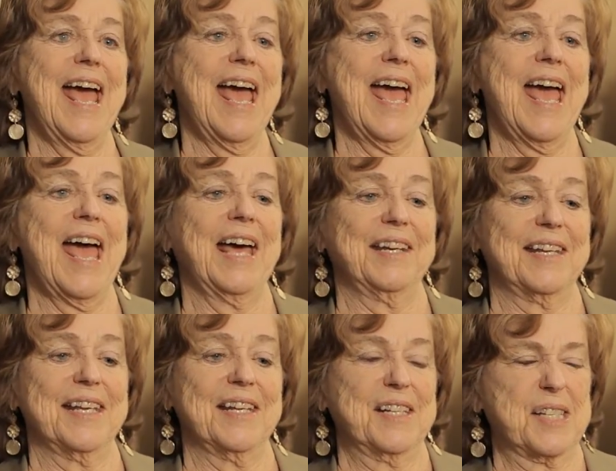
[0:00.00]

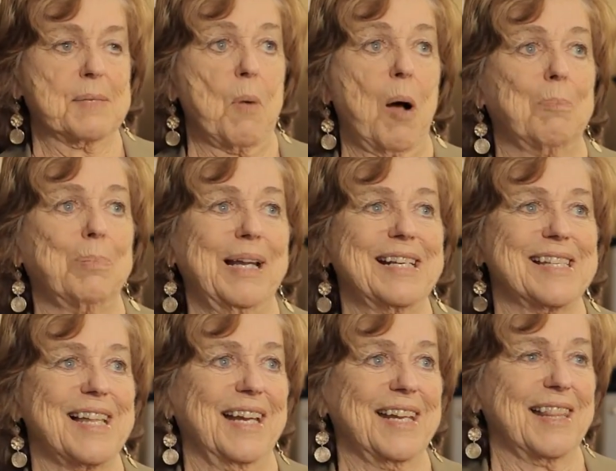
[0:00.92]
and in a small
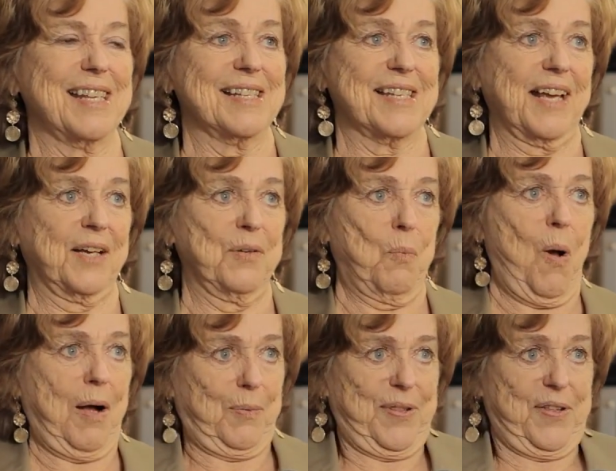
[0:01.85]
place like this, I can
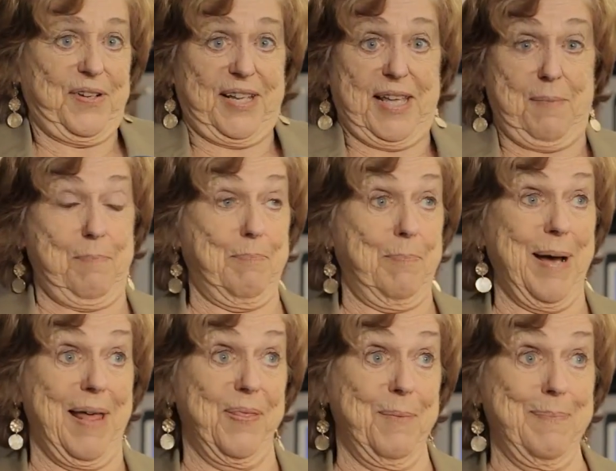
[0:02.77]
walk without a cane.
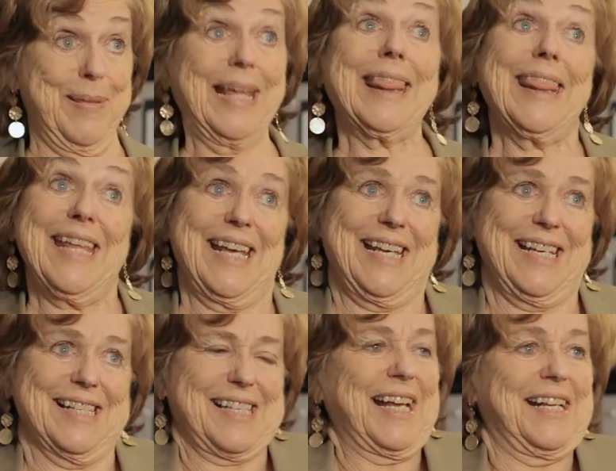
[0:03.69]
But the big thing
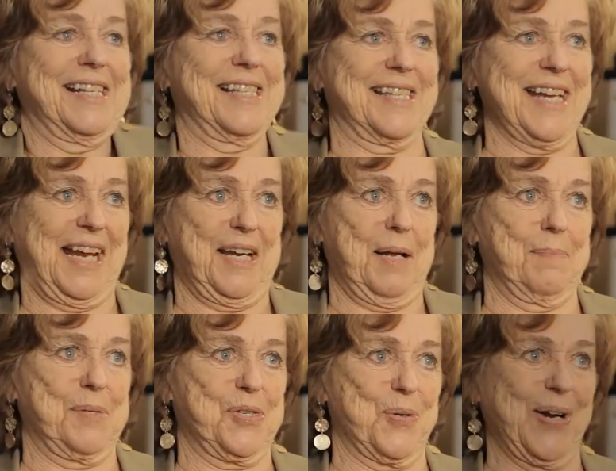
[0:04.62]
is I can stand
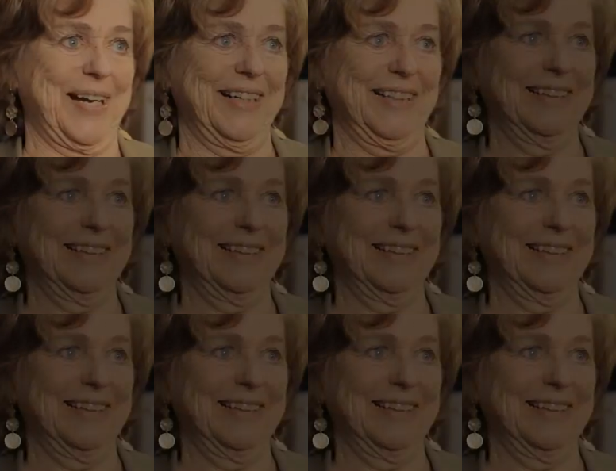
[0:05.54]
up straight.